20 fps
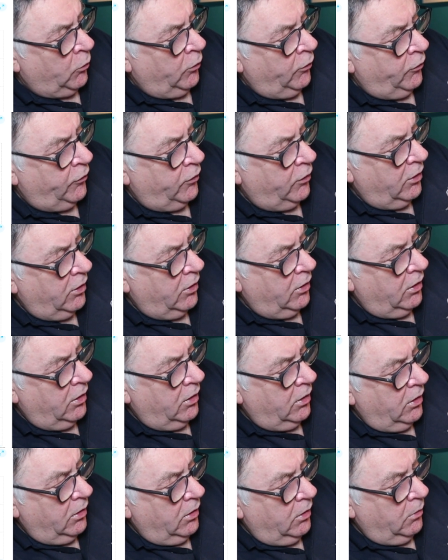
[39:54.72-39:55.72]
month,
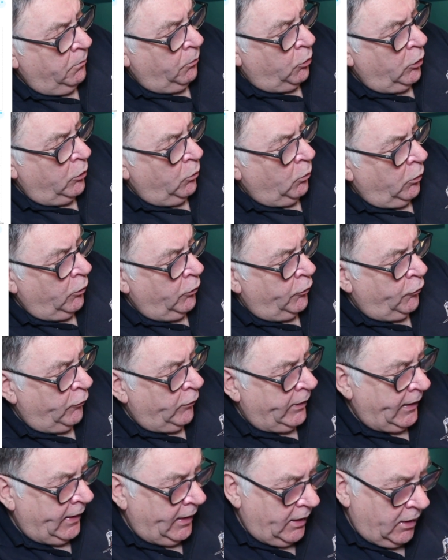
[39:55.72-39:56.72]

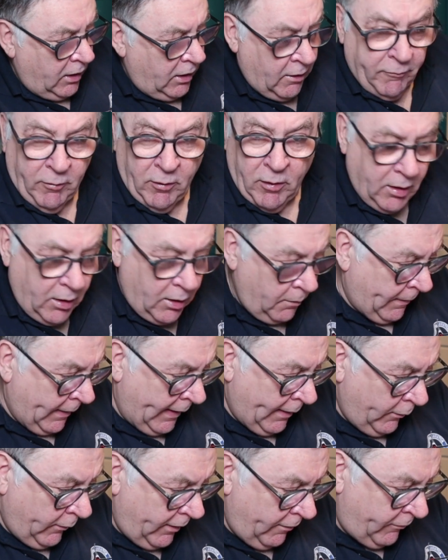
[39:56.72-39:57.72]
0.13 of a
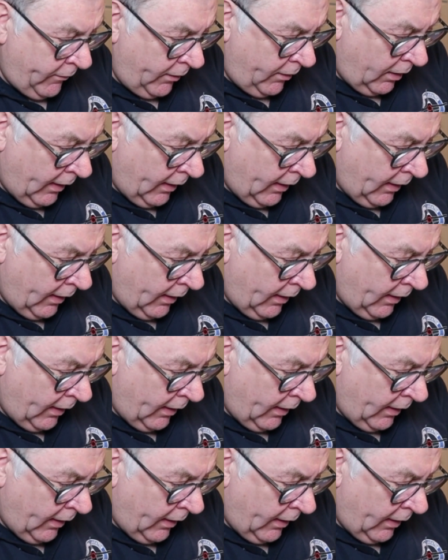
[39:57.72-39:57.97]
pound. If